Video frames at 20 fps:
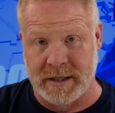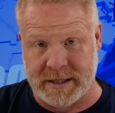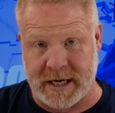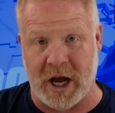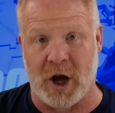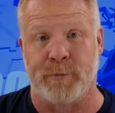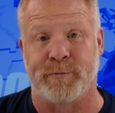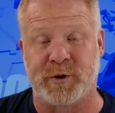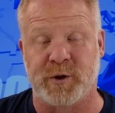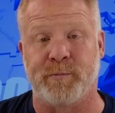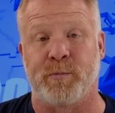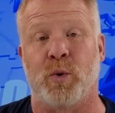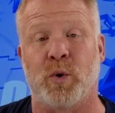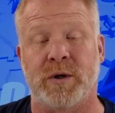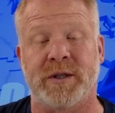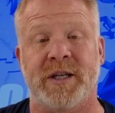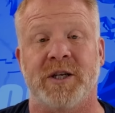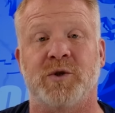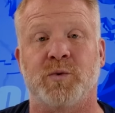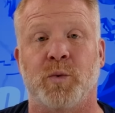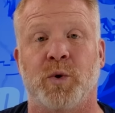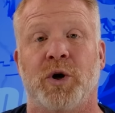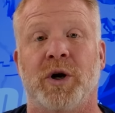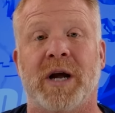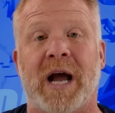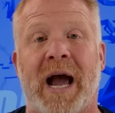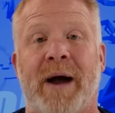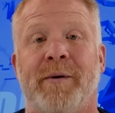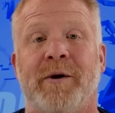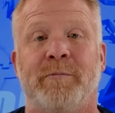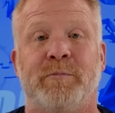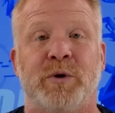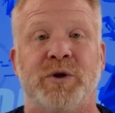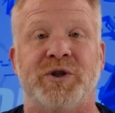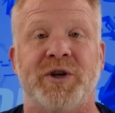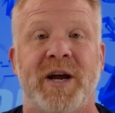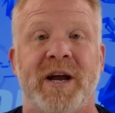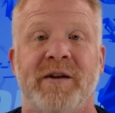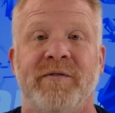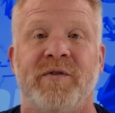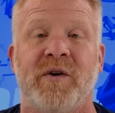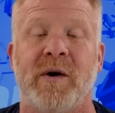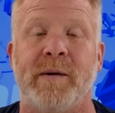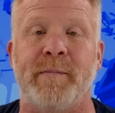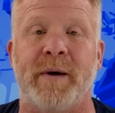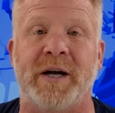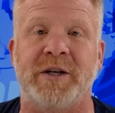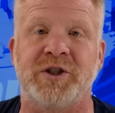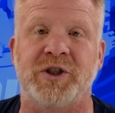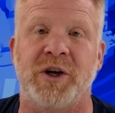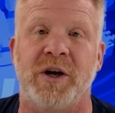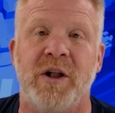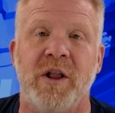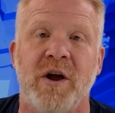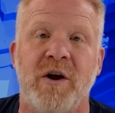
to help support this work. I would appreciate it very much.